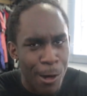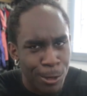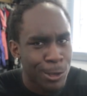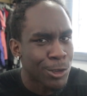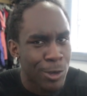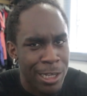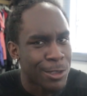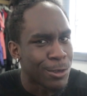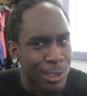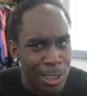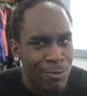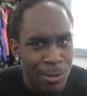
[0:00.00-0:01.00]
also trying to
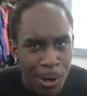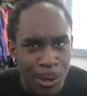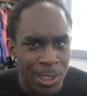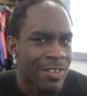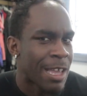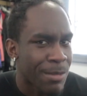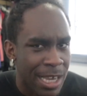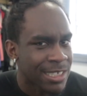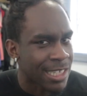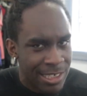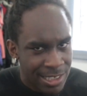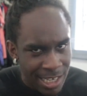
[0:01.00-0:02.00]
achieve goals, if that
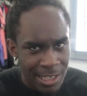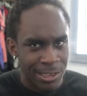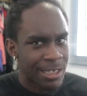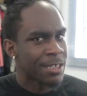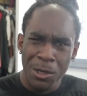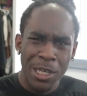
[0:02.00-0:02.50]
makes any sense.